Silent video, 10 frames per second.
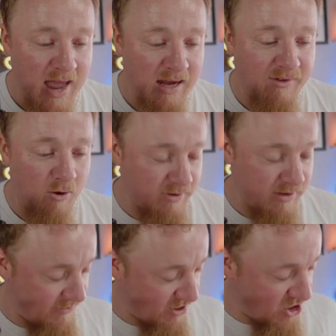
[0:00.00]
And if I hold
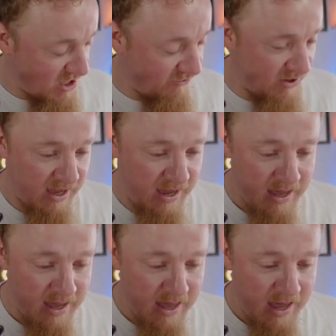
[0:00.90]
down the Shift
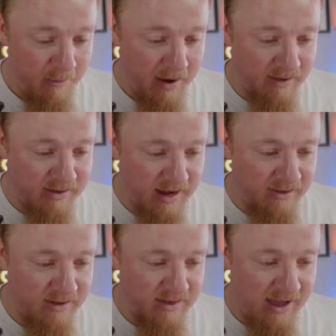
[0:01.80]
key, it
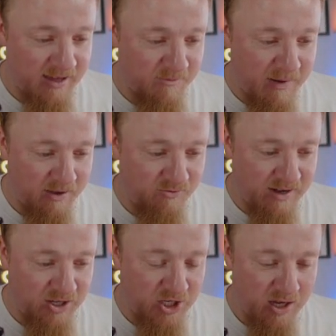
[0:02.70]
maintains its aspect
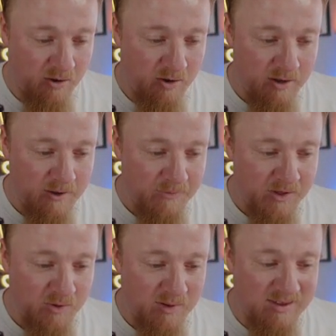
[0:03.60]
ratio,
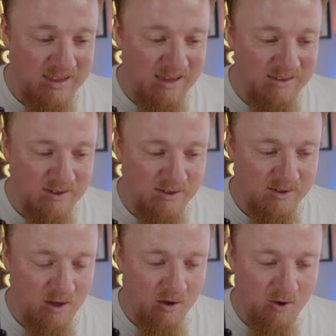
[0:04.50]
so it stays as a
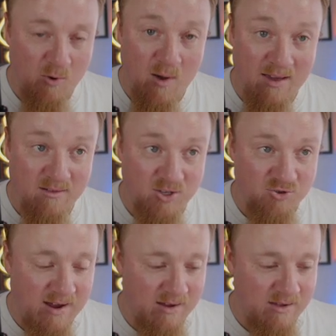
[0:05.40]
circle as I
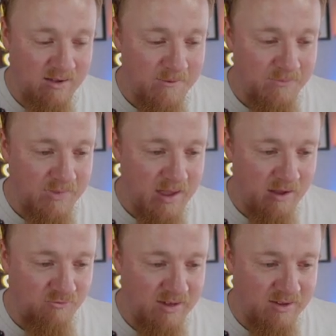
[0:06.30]
drag
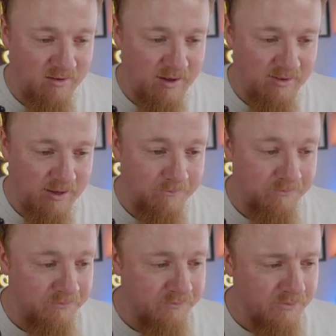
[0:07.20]
and resize it.
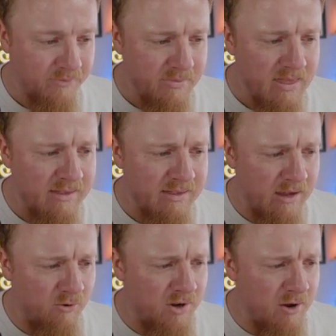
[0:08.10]

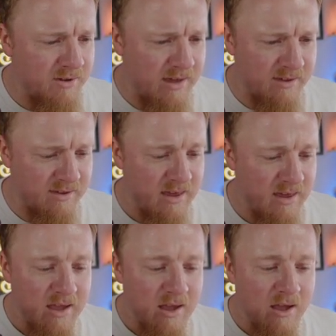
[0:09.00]
Then you'll notice
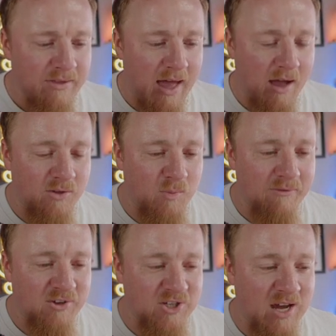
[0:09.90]
that
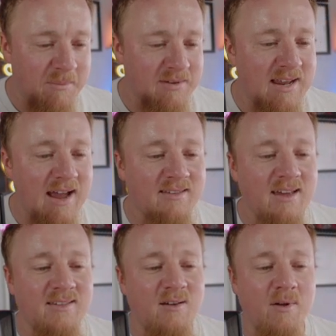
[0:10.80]
with the shape
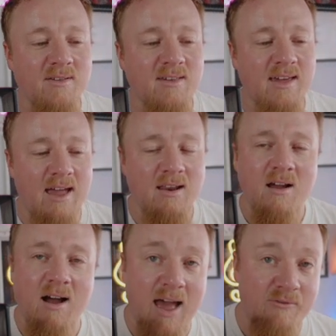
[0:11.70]
selected, once again,
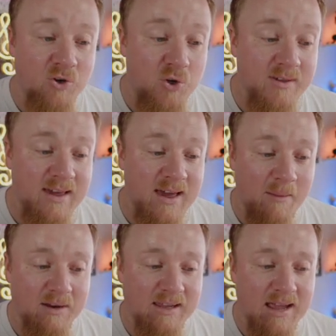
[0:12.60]
I have a new
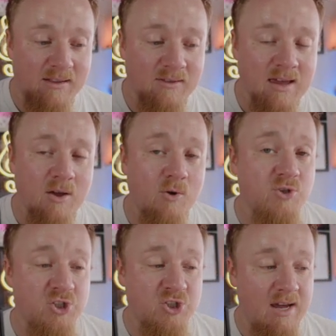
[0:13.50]
tab at the end
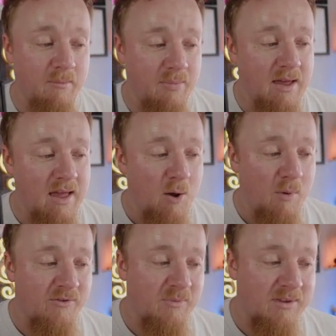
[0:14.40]
called Shape
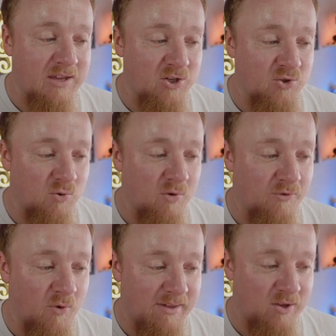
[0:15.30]
with some additional
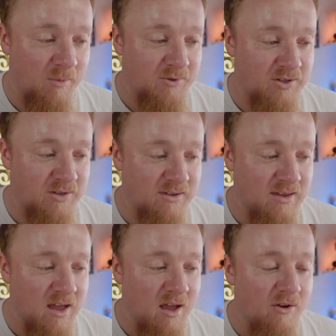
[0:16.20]
formatting
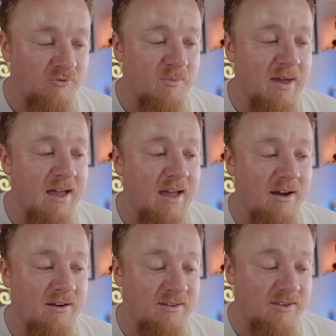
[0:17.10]
options. From here, I
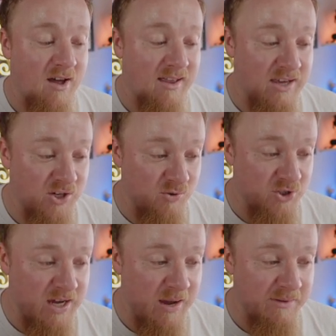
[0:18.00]
can insert additional
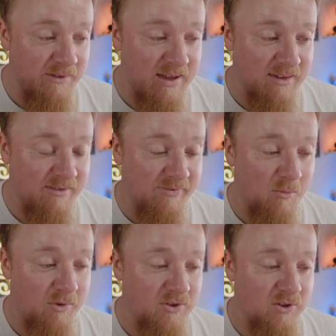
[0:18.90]
shapes if that's
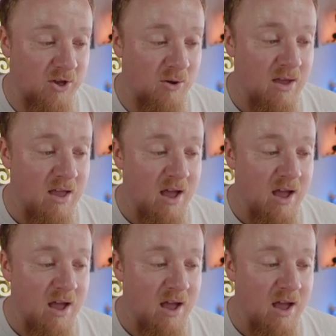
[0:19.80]
something I want to do.